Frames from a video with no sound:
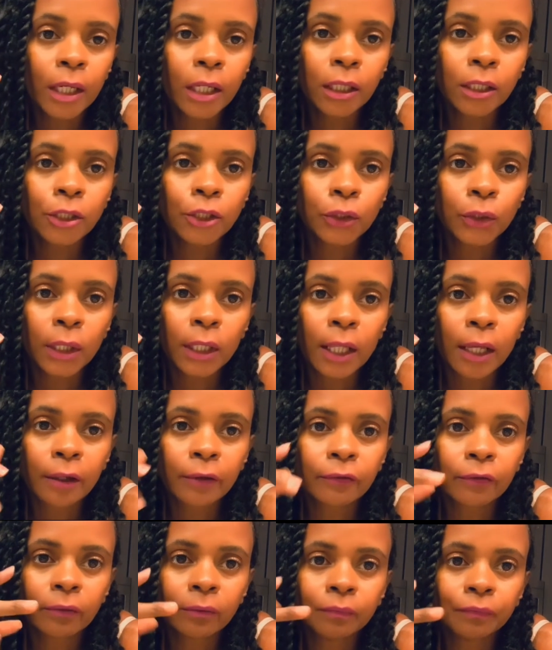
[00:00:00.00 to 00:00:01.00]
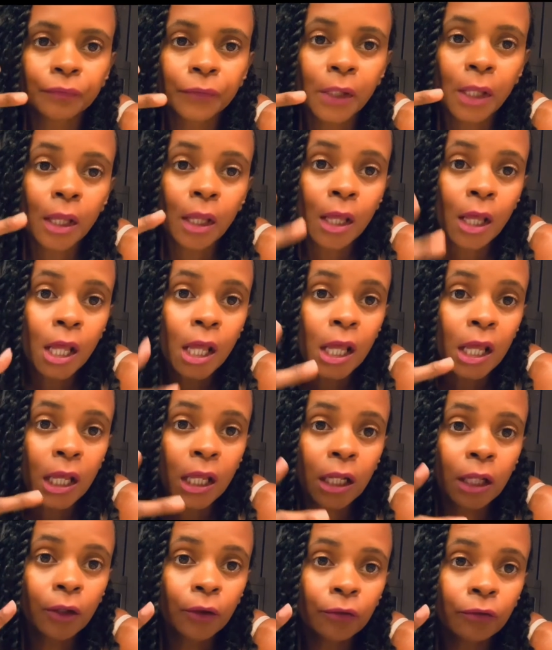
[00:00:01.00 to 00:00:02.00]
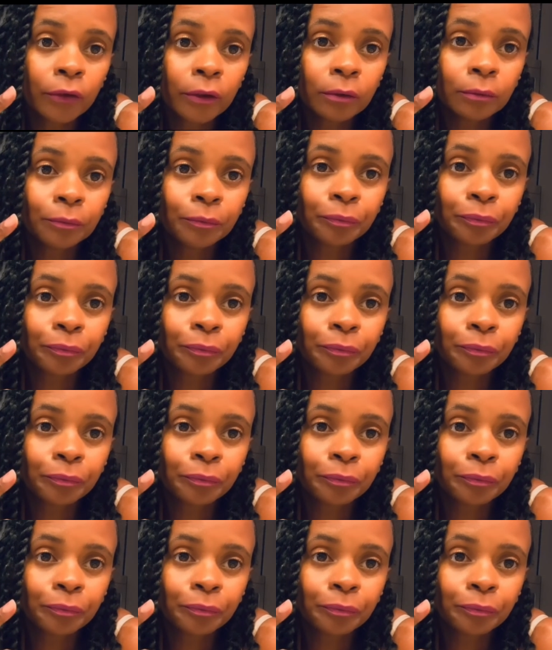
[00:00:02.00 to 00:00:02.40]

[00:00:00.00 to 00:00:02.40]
Enjoy life. Iluva.